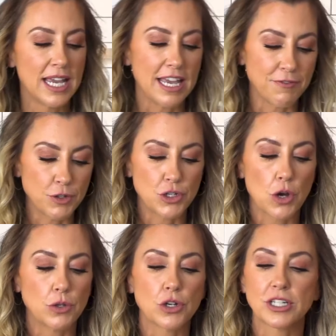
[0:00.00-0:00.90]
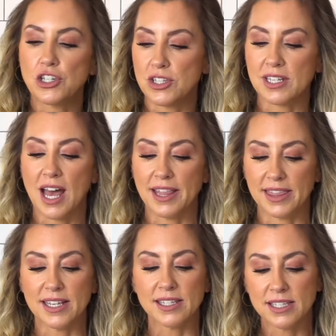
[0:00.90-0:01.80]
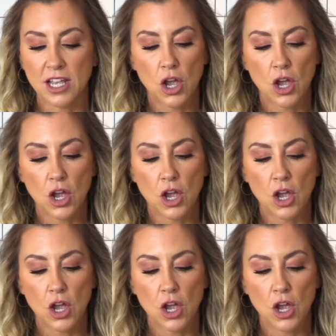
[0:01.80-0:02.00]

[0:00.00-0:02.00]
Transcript: If you don't, you're gonna just cut this